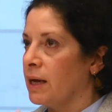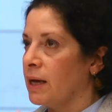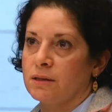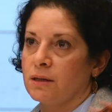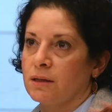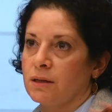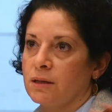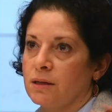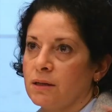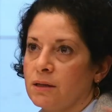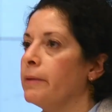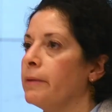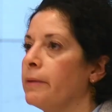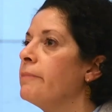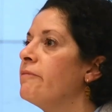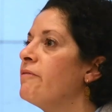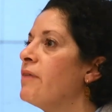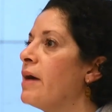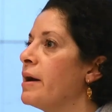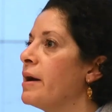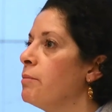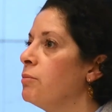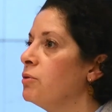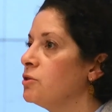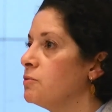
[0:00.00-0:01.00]

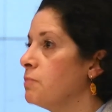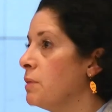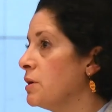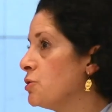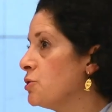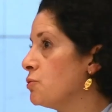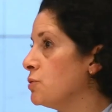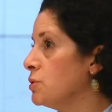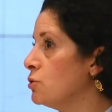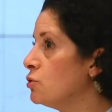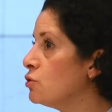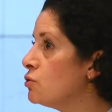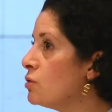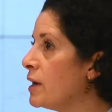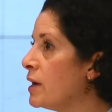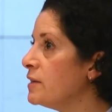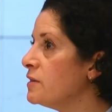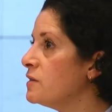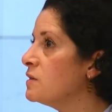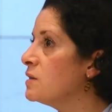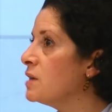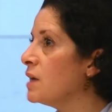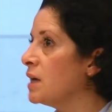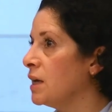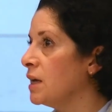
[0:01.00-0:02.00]
variables measuring
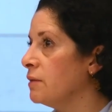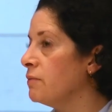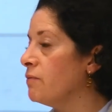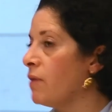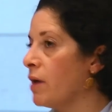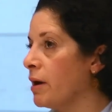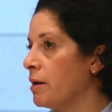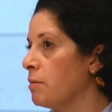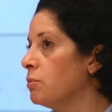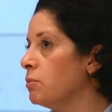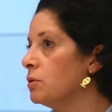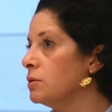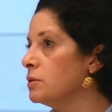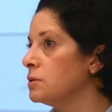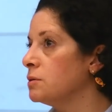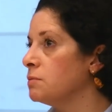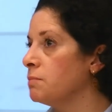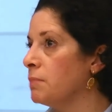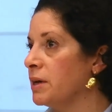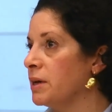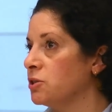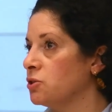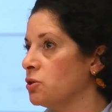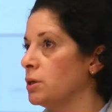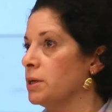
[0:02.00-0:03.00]
trust and variables
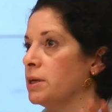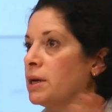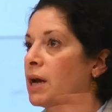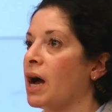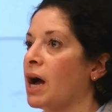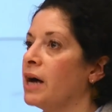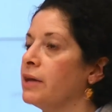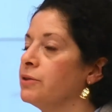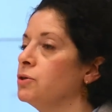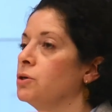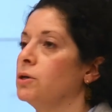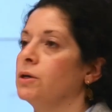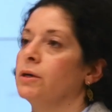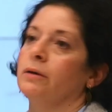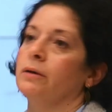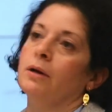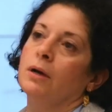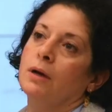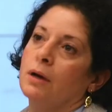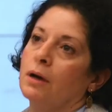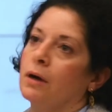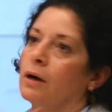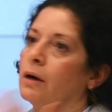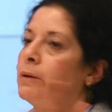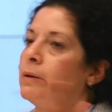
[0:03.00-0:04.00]
measuring other
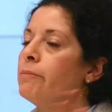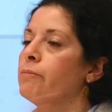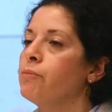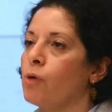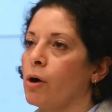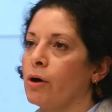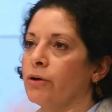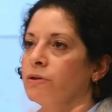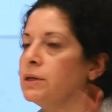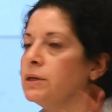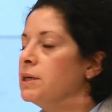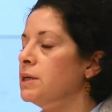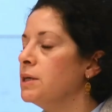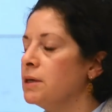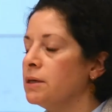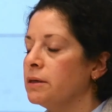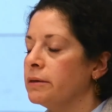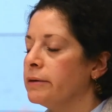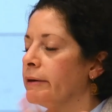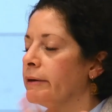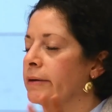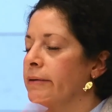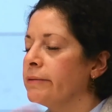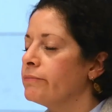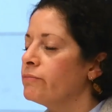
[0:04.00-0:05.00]
broadly
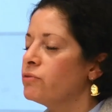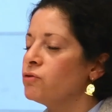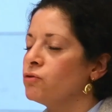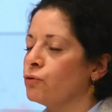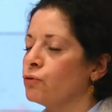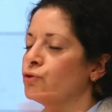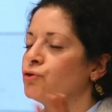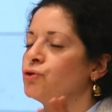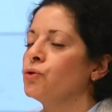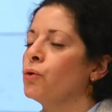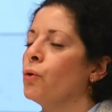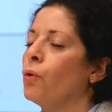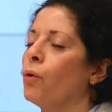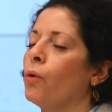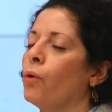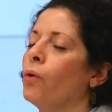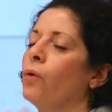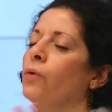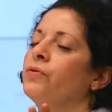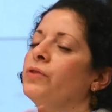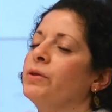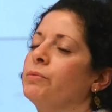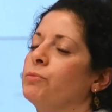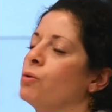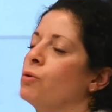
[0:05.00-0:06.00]
social
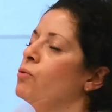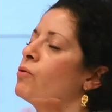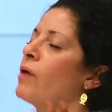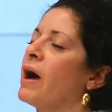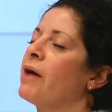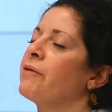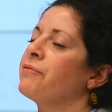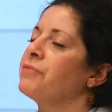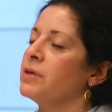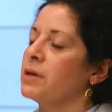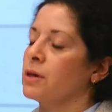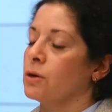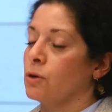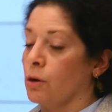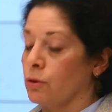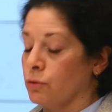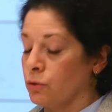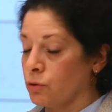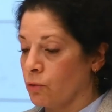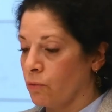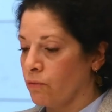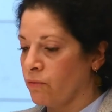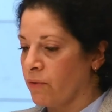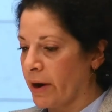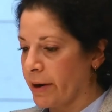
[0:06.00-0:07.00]
demographic
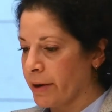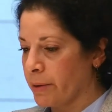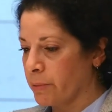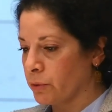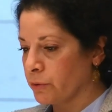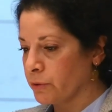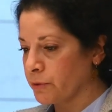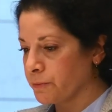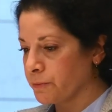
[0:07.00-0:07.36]
control variables.